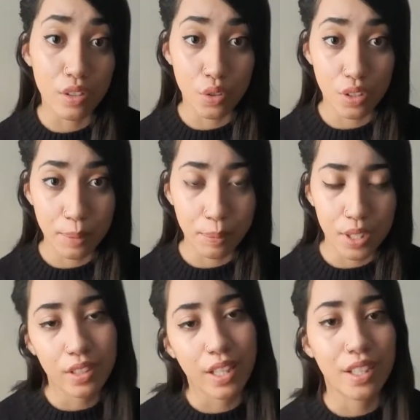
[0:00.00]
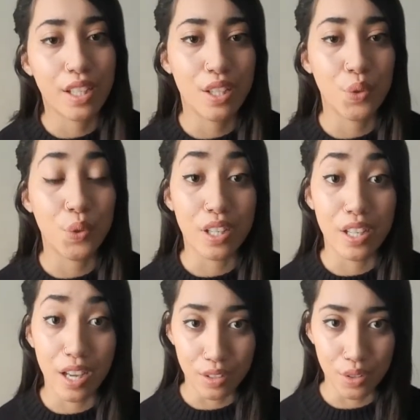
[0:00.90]
something that is already
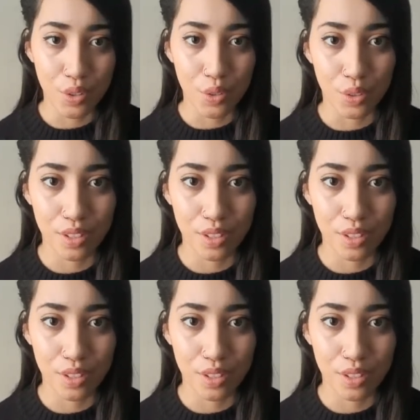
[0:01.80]
understood.